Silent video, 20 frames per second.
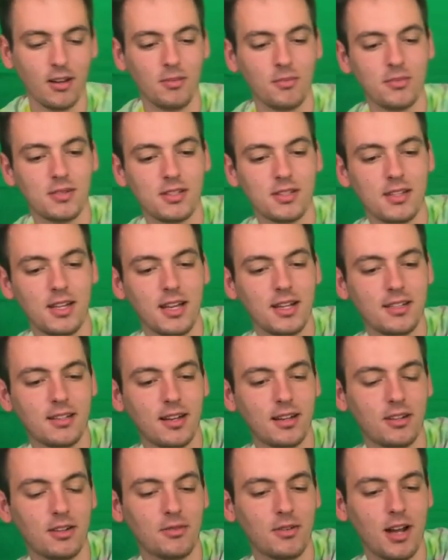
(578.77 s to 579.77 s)
Snakes like
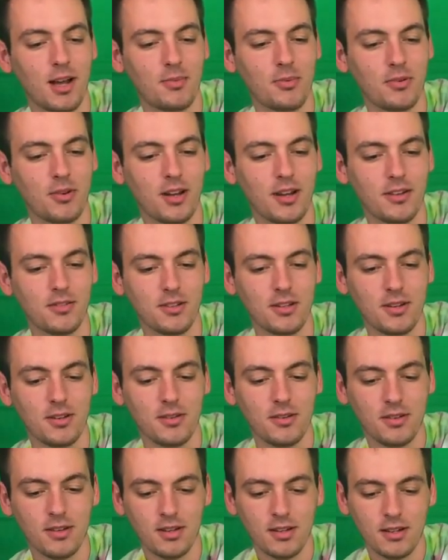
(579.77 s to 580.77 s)
to wrap around you
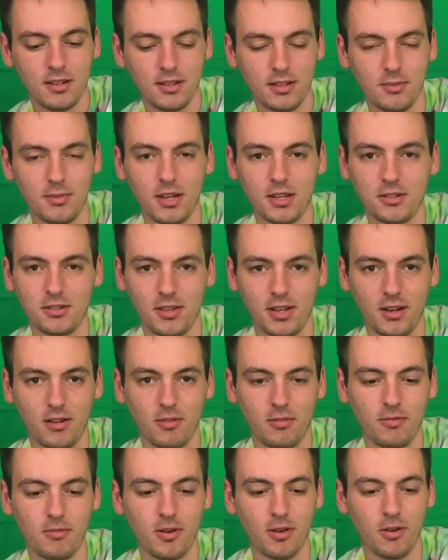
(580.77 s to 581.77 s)
to make sure they don't
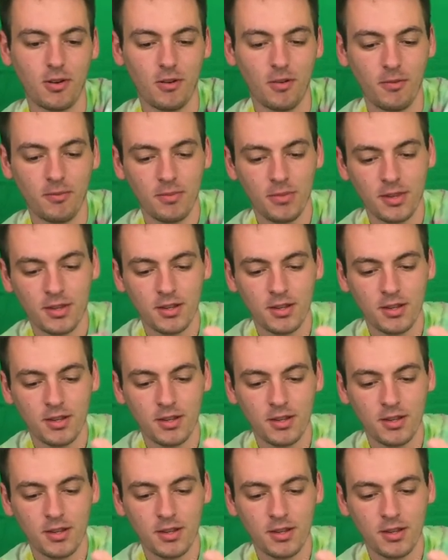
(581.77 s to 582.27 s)
fall.